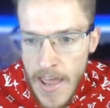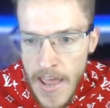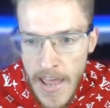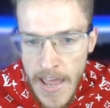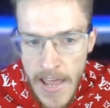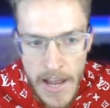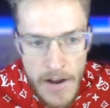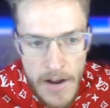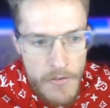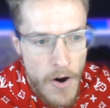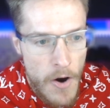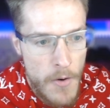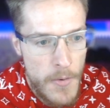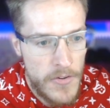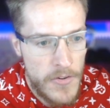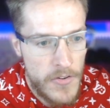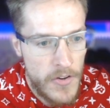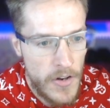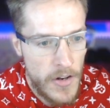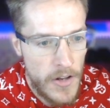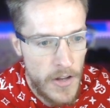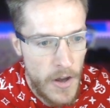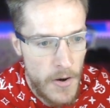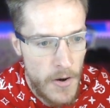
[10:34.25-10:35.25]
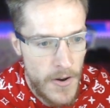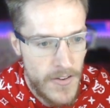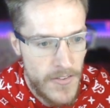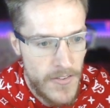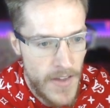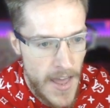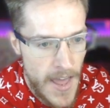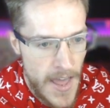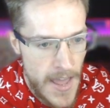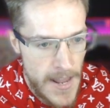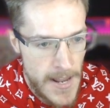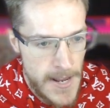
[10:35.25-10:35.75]
Hero is going to go
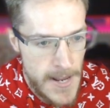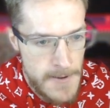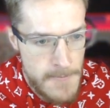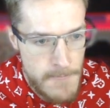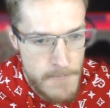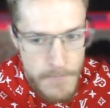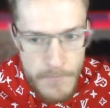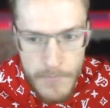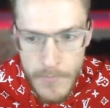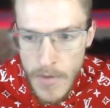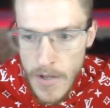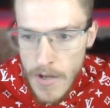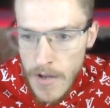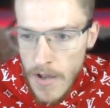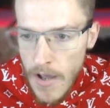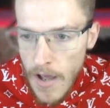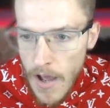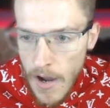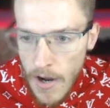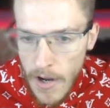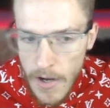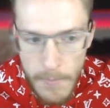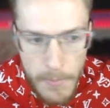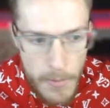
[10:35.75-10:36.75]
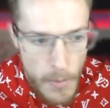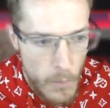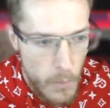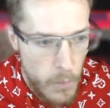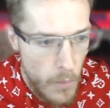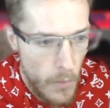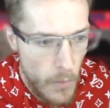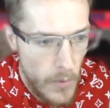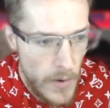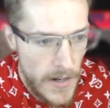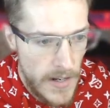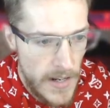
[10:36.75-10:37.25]
into A. I'm going to put
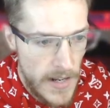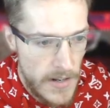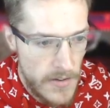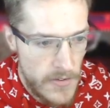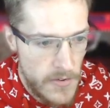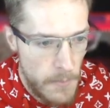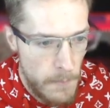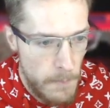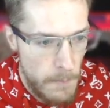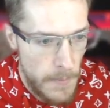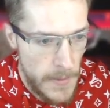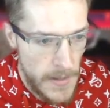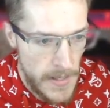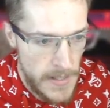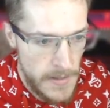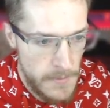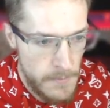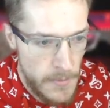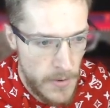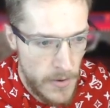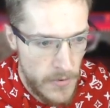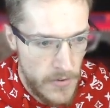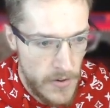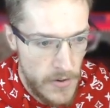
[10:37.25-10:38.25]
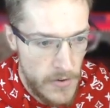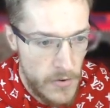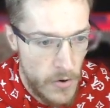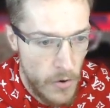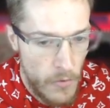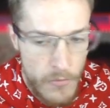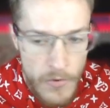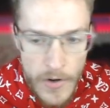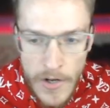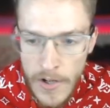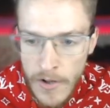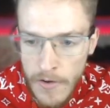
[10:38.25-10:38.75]
Wally into B, because he's
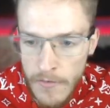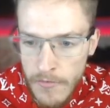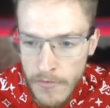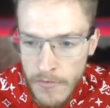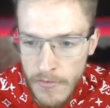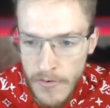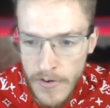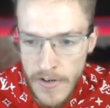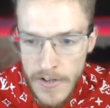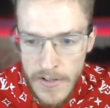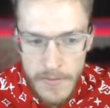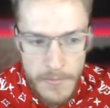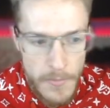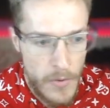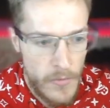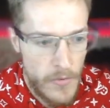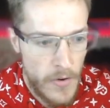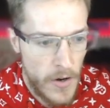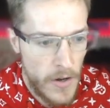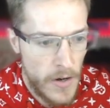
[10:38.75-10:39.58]
got really good freeze move.